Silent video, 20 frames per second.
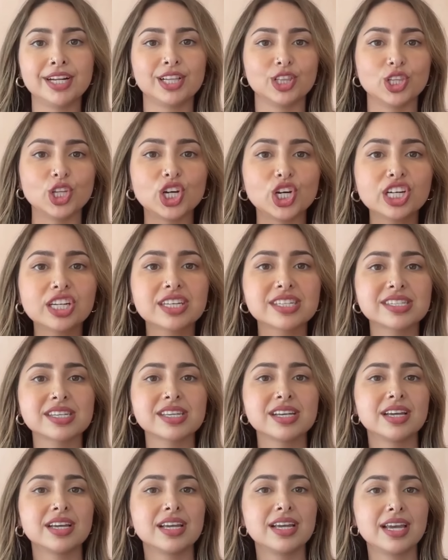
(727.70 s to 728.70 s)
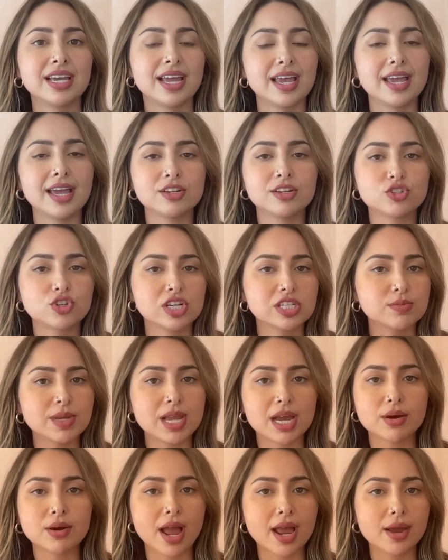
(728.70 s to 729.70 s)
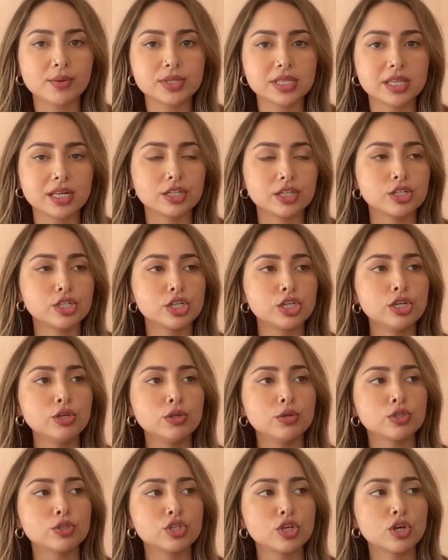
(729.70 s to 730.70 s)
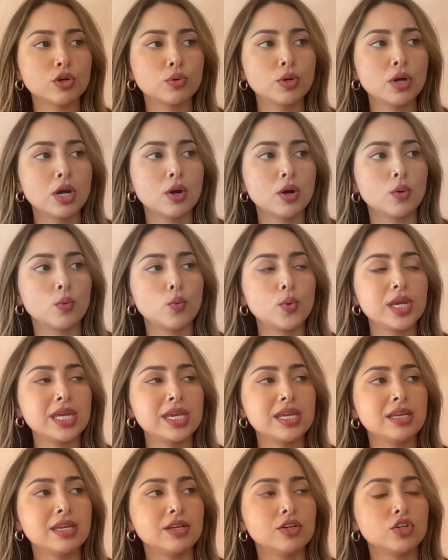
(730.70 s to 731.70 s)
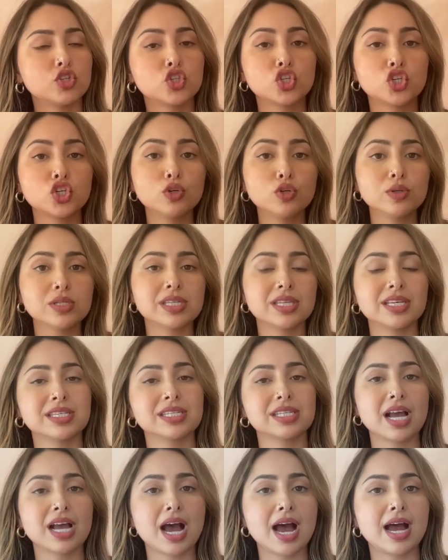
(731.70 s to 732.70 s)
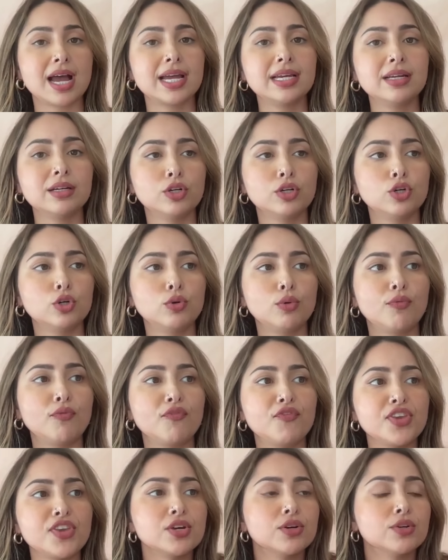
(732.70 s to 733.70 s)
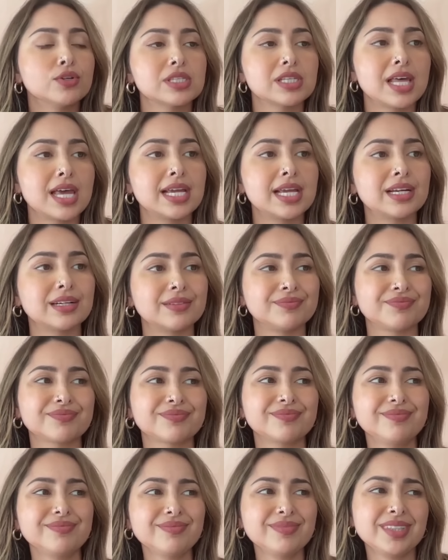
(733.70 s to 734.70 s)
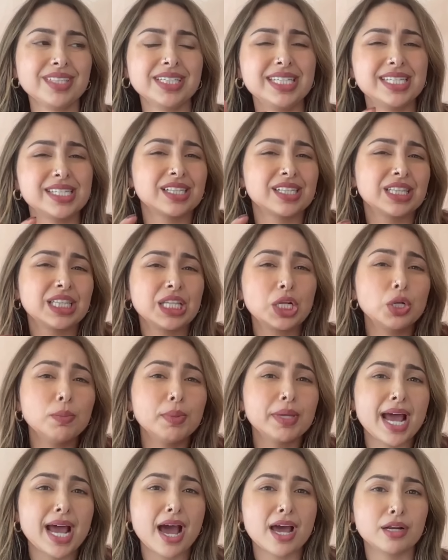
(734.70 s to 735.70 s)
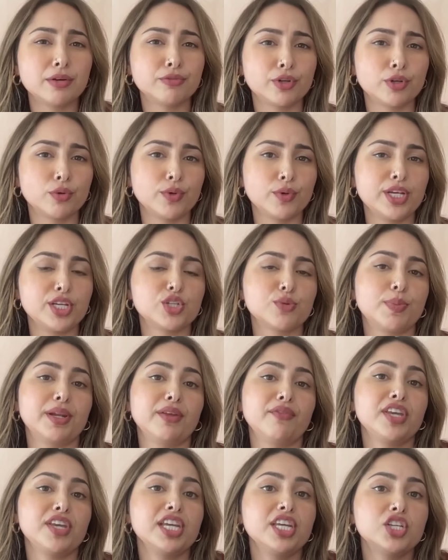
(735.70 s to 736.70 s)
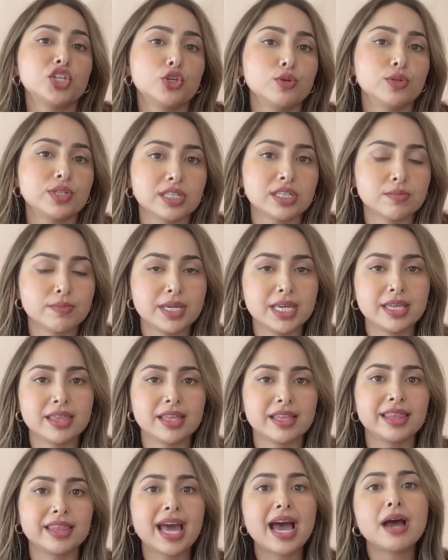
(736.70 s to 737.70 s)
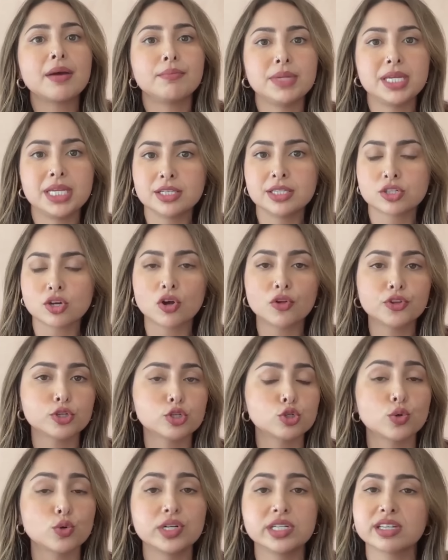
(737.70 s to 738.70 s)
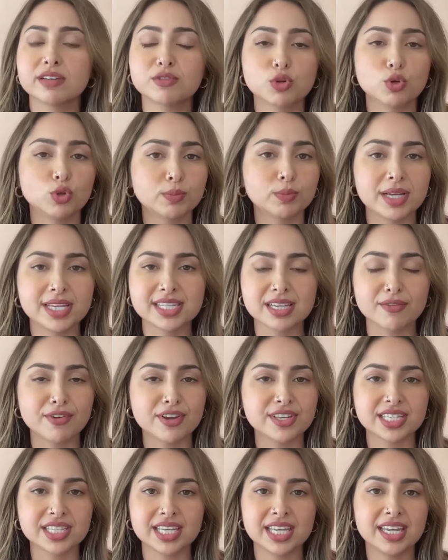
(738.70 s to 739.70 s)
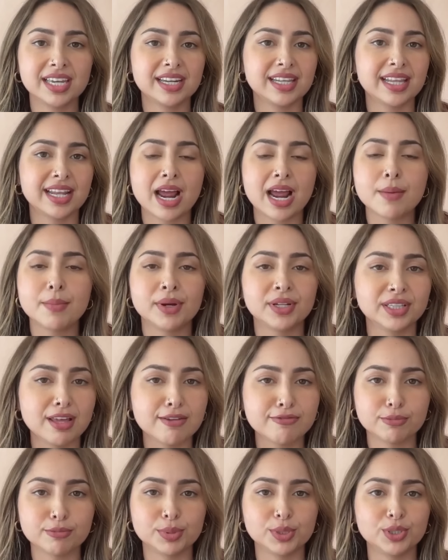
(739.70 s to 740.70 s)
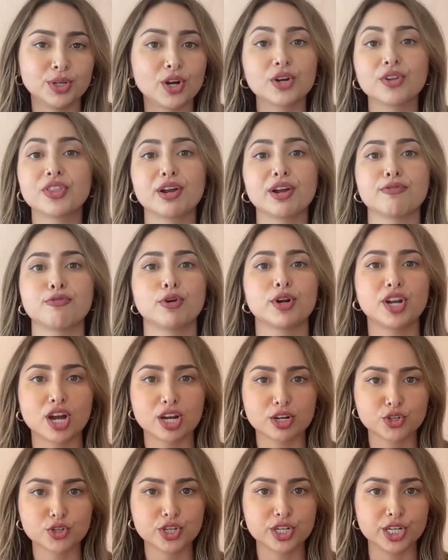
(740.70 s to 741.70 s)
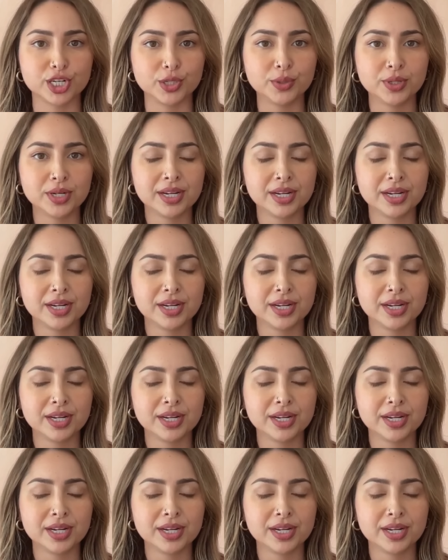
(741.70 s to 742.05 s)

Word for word: looks. Mm-hmm. And trust mm-hmm. me, I, I was there too. So we choose this guy who feels like he's a little bit out of our reach but if he chooses me then that means all the stories i've told myself as a kid that i'm unlovable are therefore not true